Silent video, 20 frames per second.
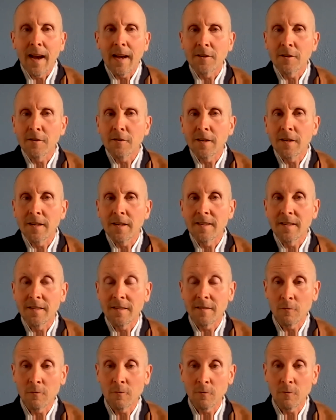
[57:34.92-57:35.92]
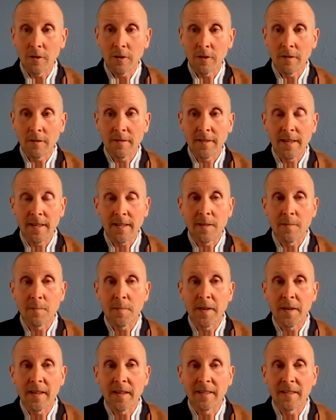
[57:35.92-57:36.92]
as always in the world of
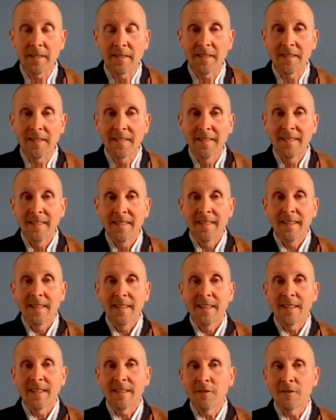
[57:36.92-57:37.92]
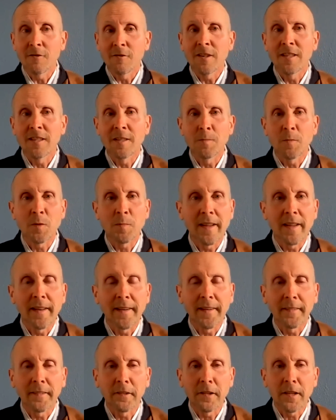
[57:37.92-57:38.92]
sentient beings, it always seems to be
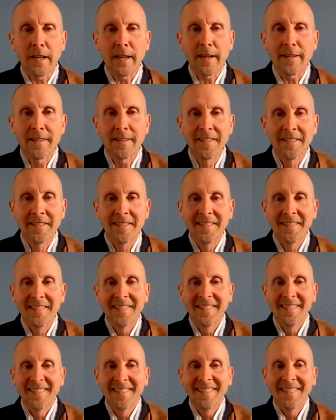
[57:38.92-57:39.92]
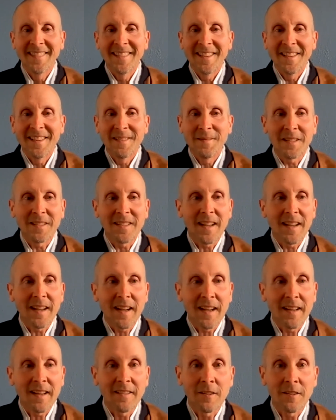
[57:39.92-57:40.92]
getting late. But
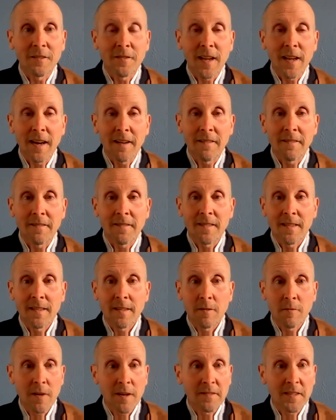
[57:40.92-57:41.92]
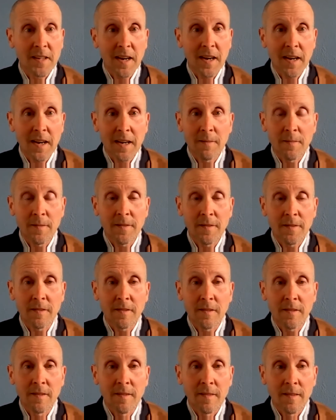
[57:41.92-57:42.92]
I don't know if do we have time
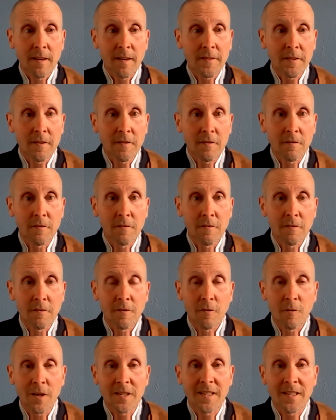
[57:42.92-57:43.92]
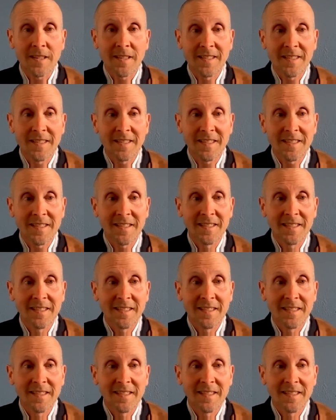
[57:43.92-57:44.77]
for a few questions?